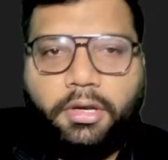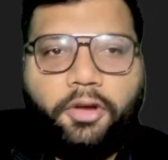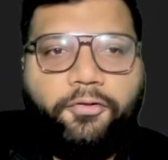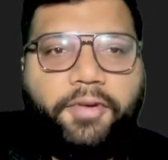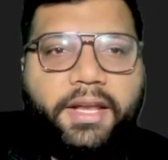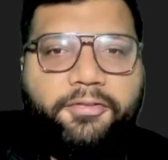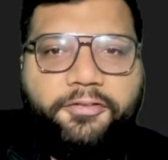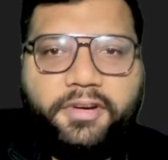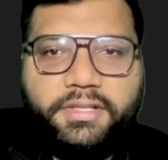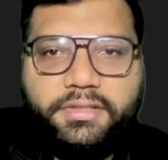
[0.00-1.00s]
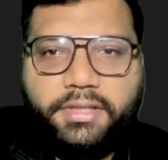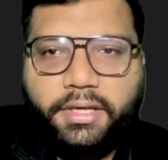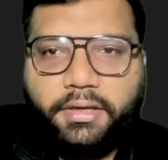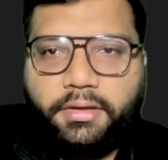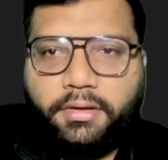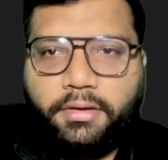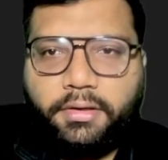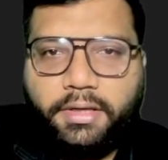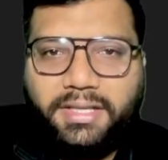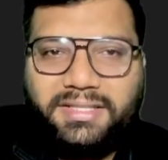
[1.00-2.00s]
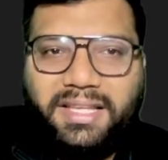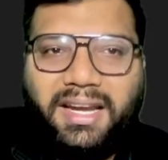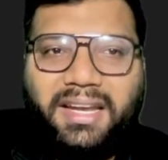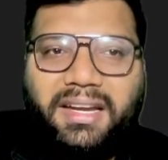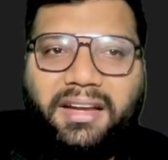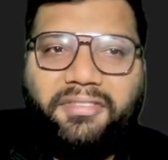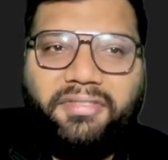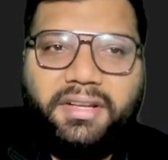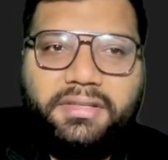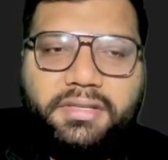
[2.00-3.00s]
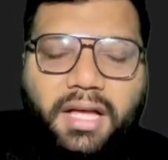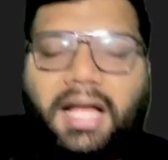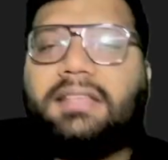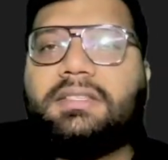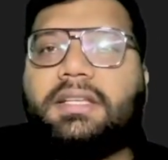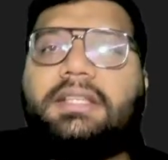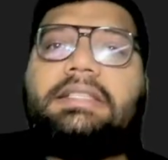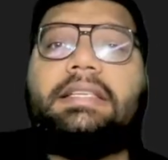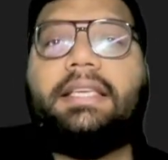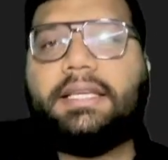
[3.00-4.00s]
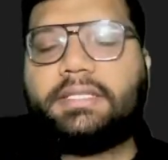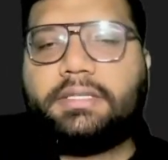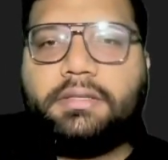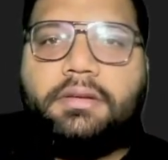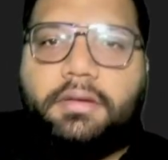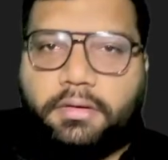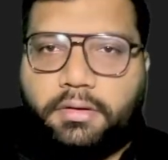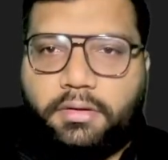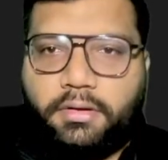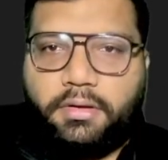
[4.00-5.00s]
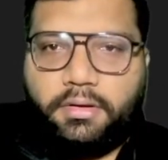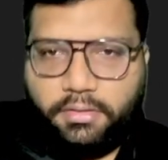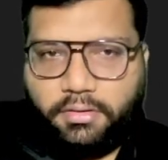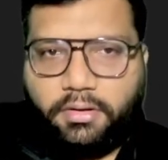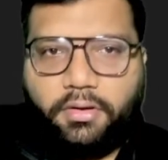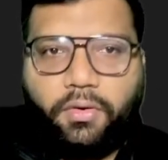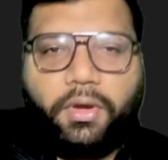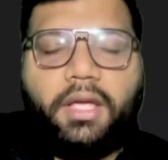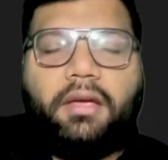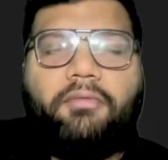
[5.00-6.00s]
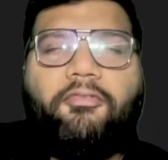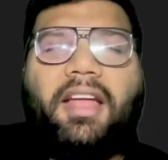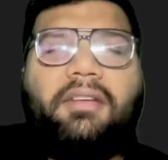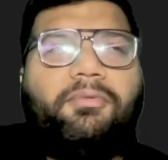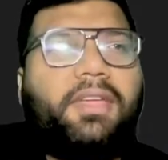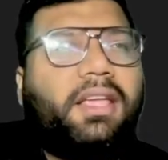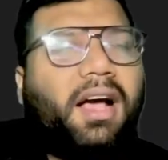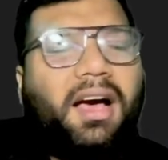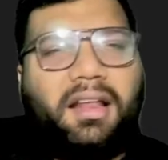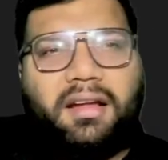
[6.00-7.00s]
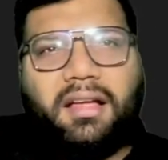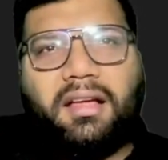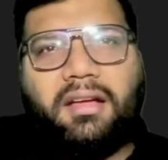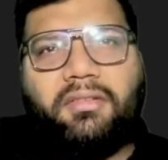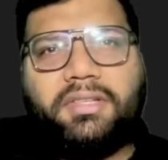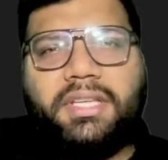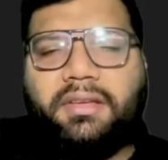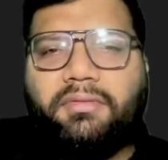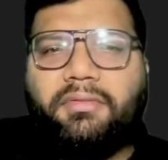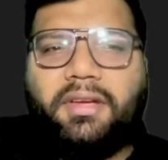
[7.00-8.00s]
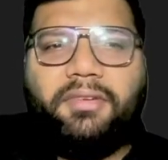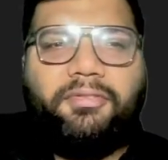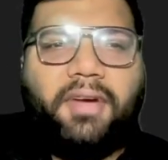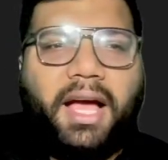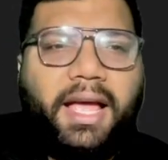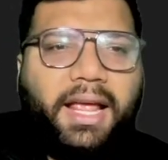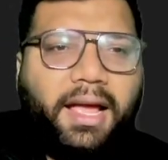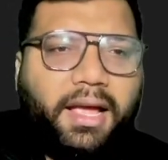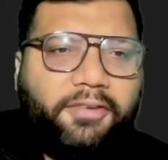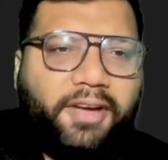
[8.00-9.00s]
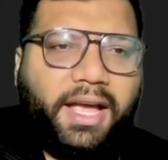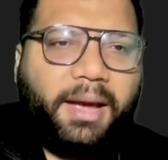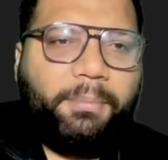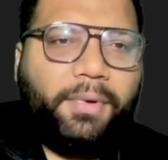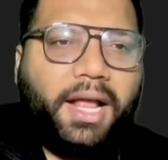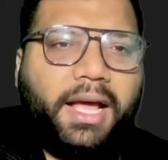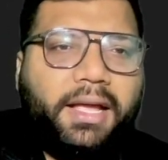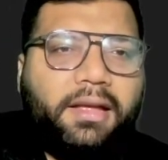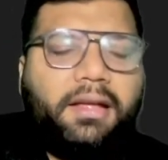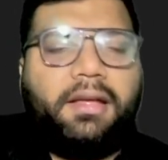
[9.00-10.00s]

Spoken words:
Now, very first thing, is there any difference? Answer is yes. Okay, when we are see, if I apply